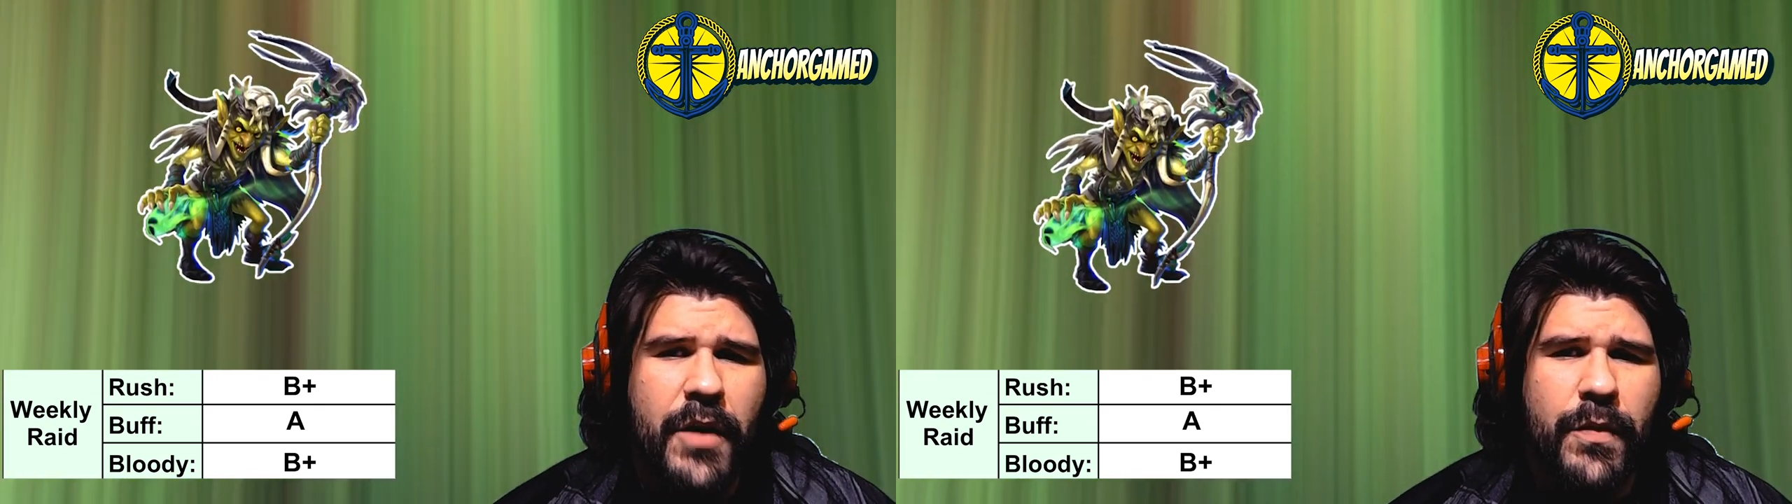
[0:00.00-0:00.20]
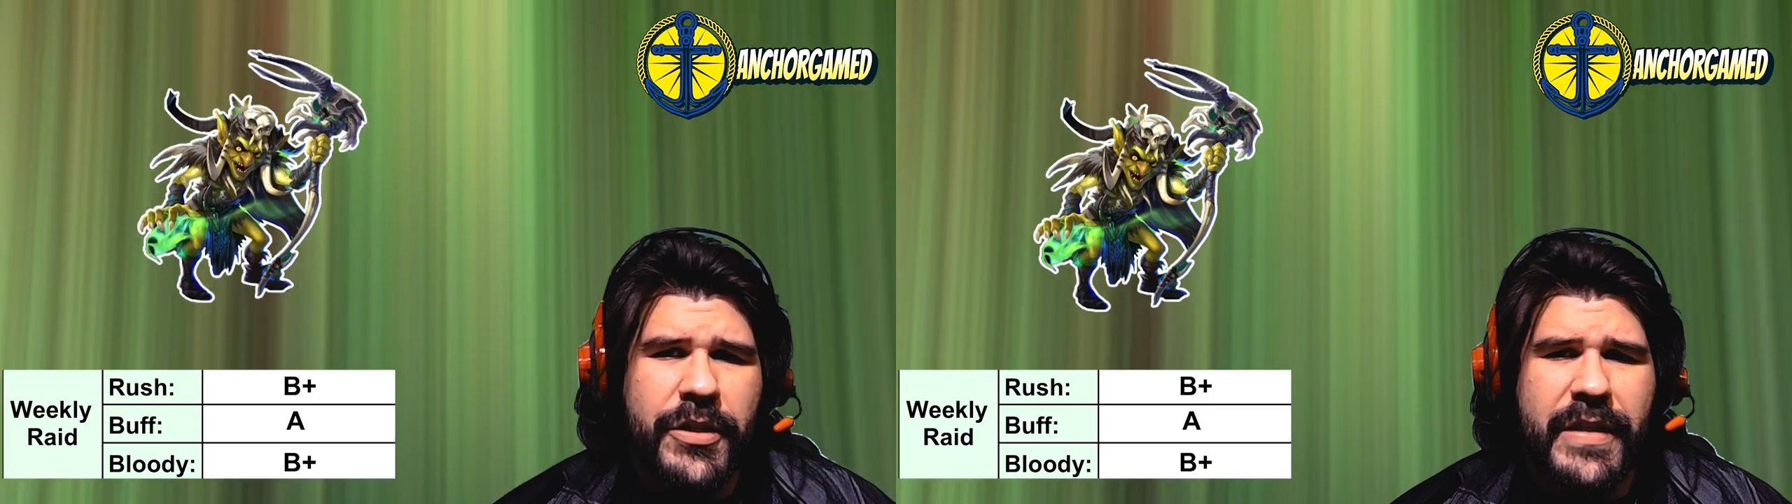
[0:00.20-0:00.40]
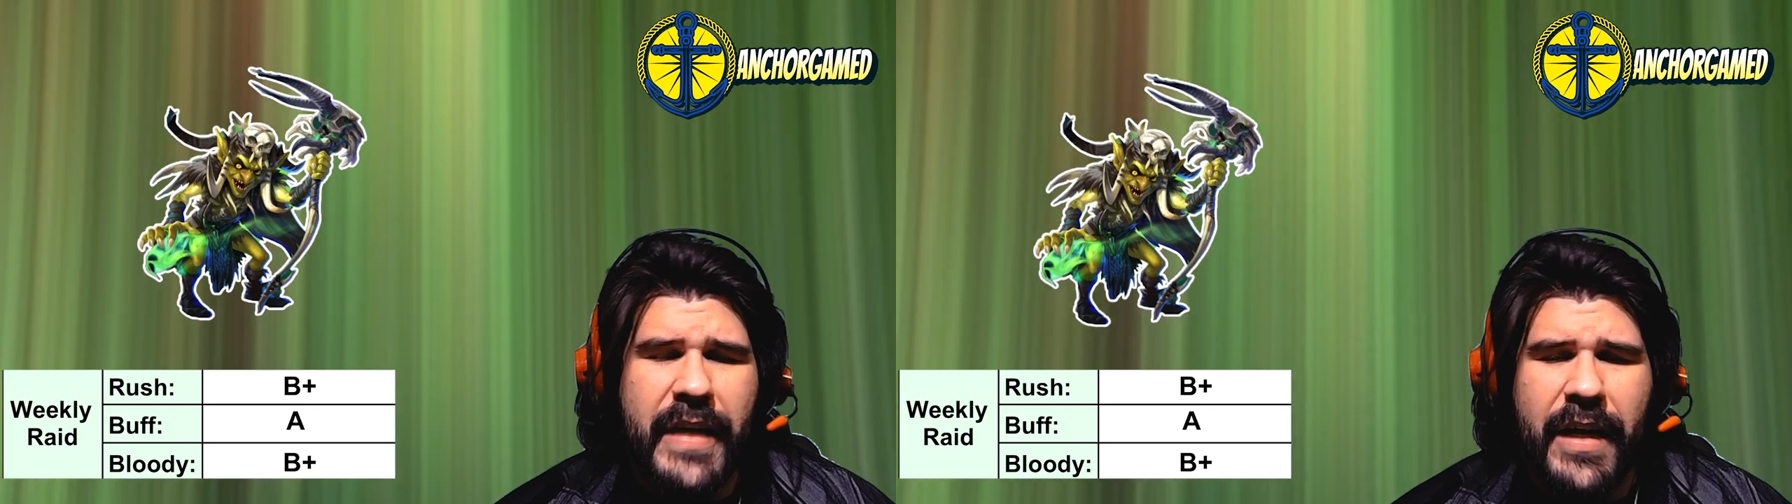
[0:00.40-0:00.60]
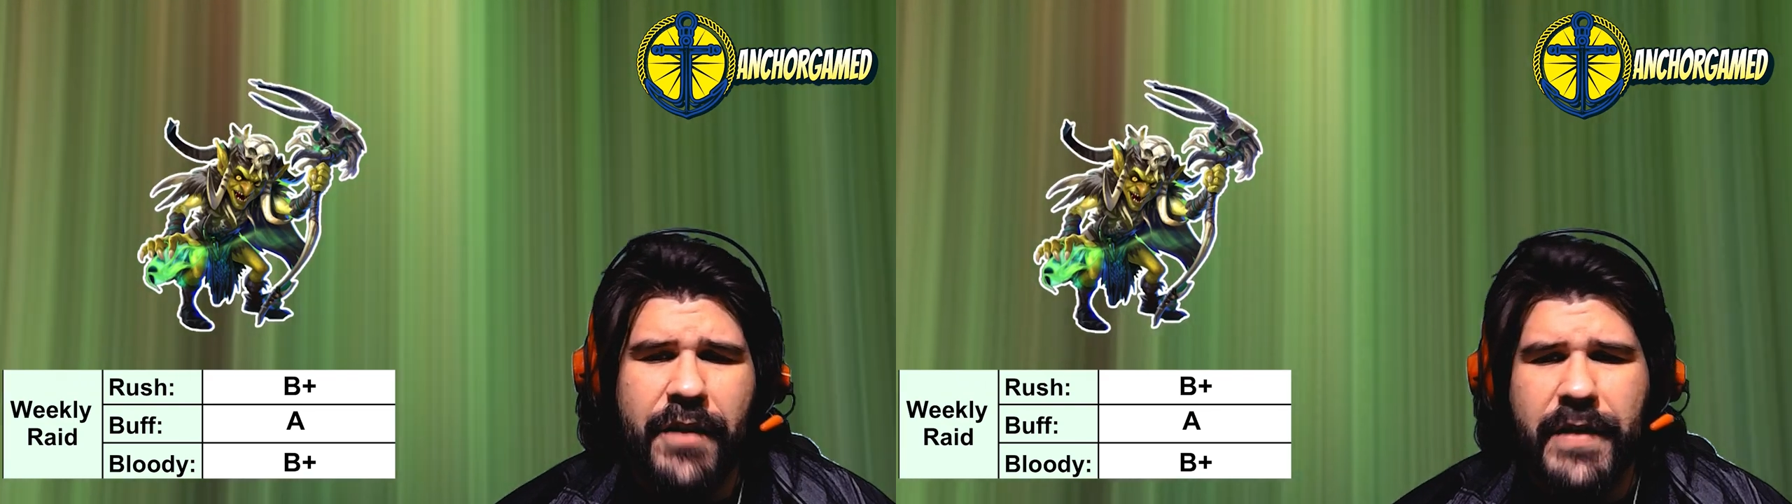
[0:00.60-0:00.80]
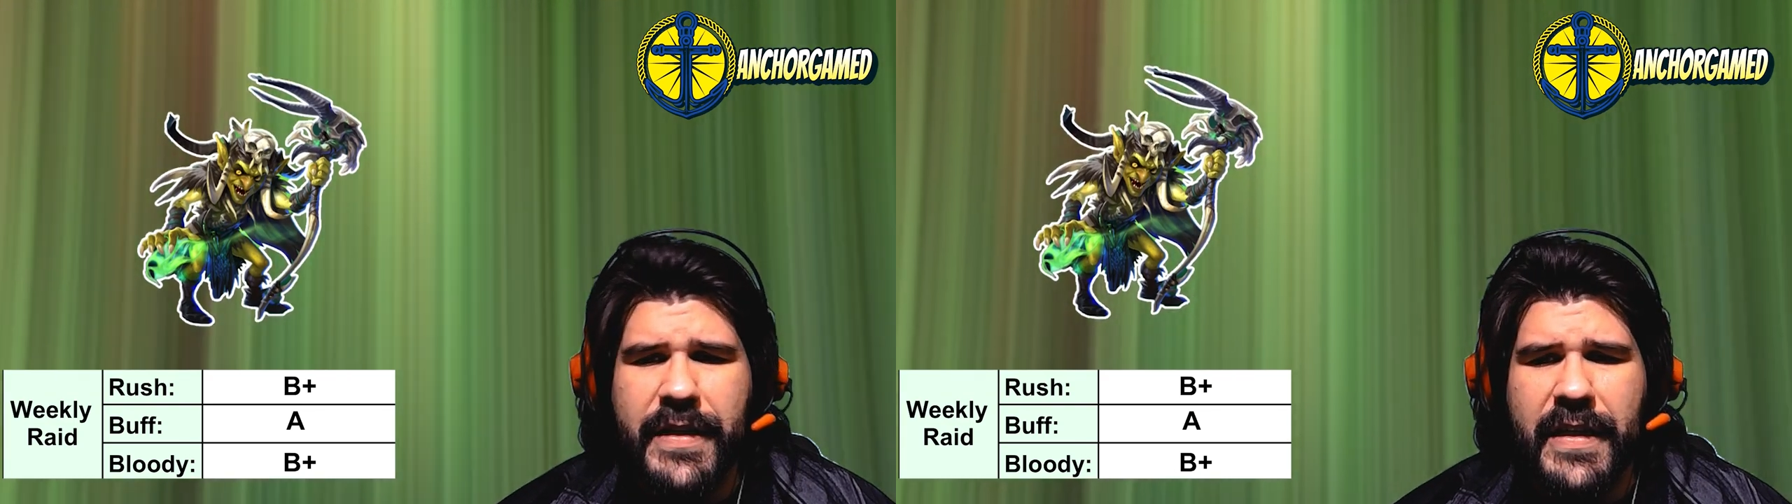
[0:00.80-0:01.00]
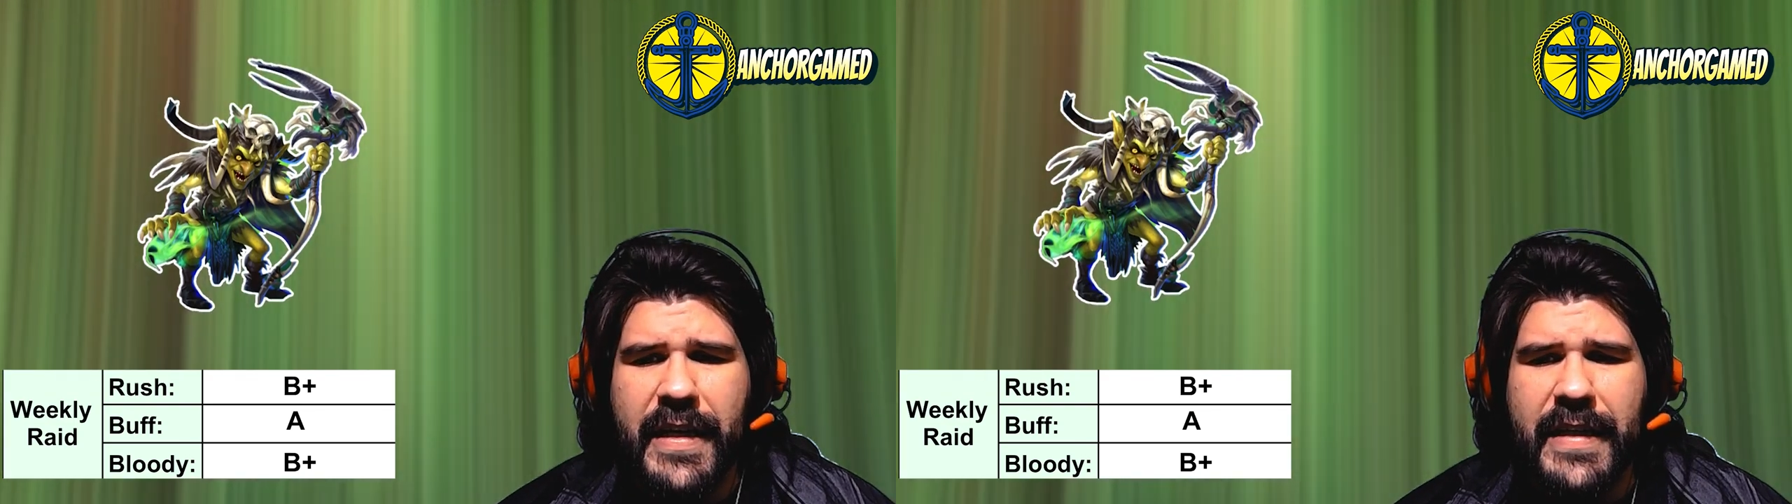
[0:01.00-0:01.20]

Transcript: which is increasing the